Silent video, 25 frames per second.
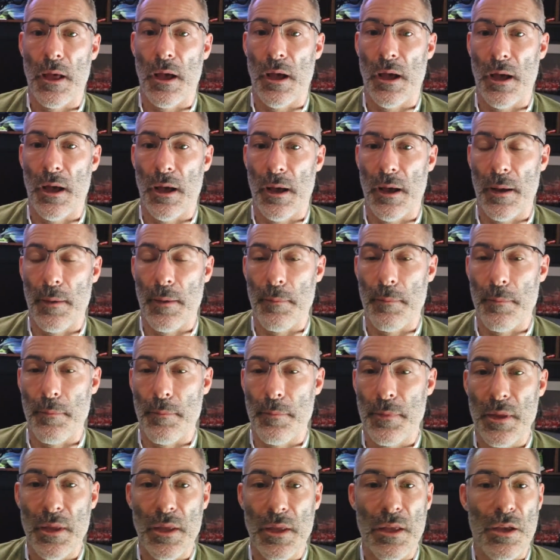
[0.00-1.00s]

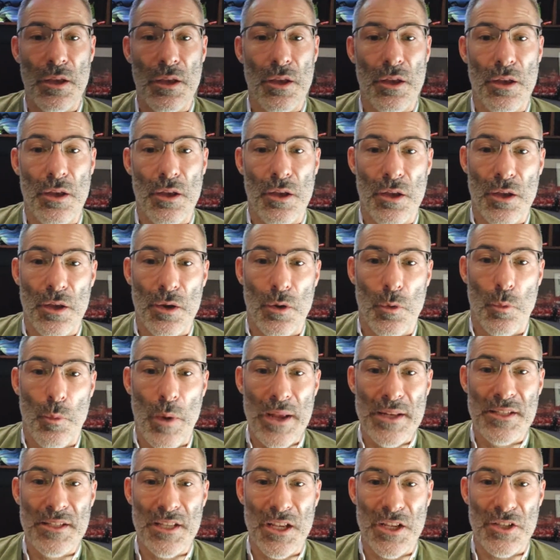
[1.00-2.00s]

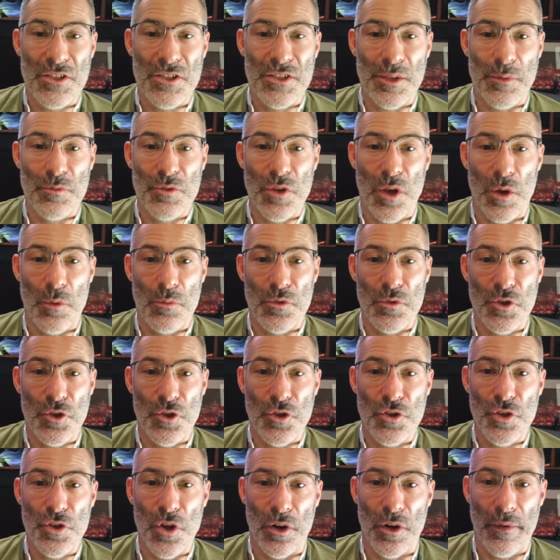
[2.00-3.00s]
Wayne says sometimes you
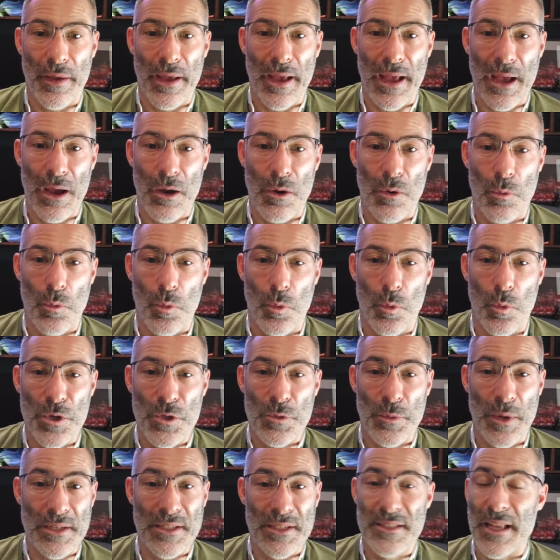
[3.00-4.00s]
don't know which
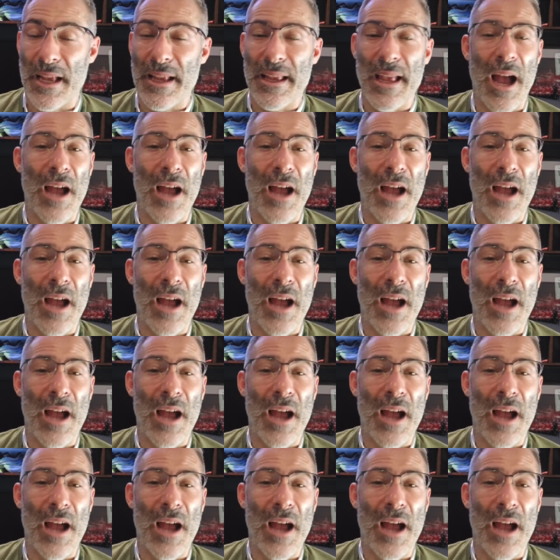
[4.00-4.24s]
way to take.